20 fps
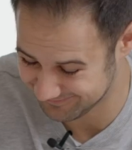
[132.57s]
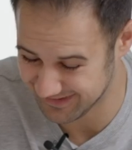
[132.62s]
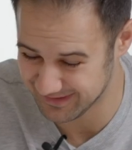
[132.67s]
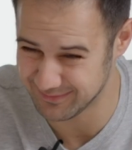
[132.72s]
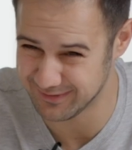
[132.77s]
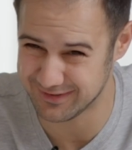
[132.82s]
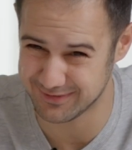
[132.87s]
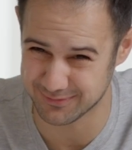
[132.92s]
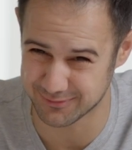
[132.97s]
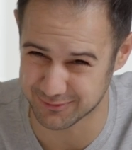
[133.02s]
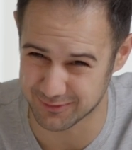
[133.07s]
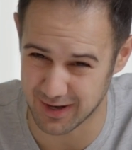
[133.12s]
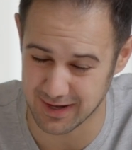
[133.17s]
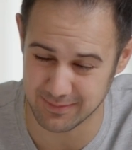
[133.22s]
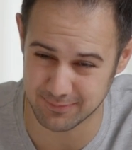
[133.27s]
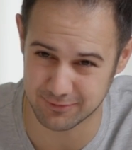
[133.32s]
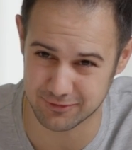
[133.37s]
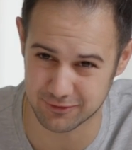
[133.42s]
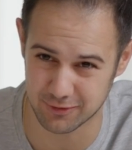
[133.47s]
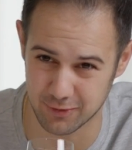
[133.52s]
maybe some
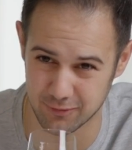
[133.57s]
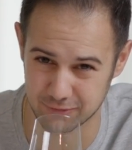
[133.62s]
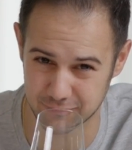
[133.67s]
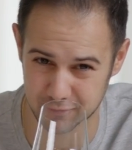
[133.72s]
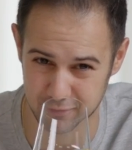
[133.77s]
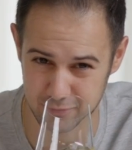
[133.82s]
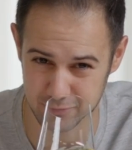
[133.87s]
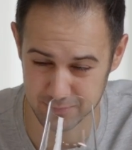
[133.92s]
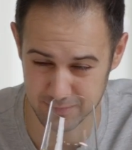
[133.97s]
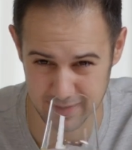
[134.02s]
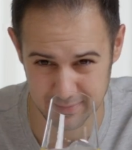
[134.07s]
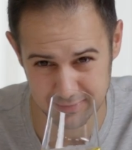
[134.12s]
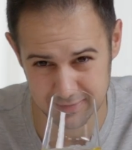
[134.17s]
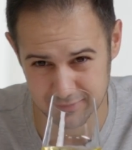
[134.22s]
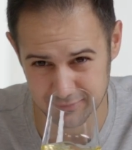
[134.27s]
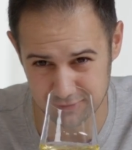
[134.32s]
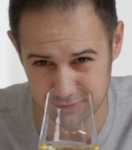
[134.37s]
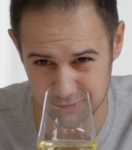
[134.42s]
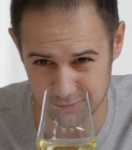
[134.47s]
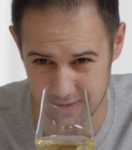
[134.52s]
ripe stone fruit, maybe
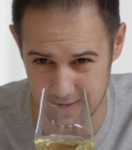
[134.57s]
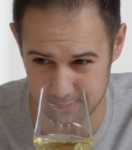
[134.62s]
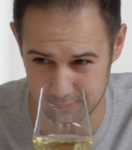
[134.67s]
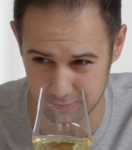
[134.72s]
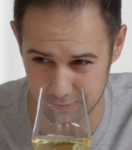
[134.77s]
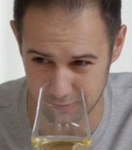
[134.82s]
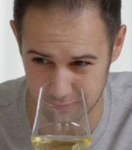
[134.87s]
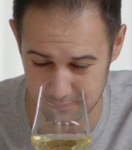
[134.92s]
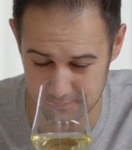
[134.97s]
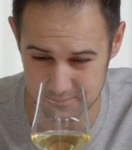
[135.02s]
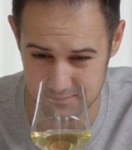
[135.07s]
even tropical,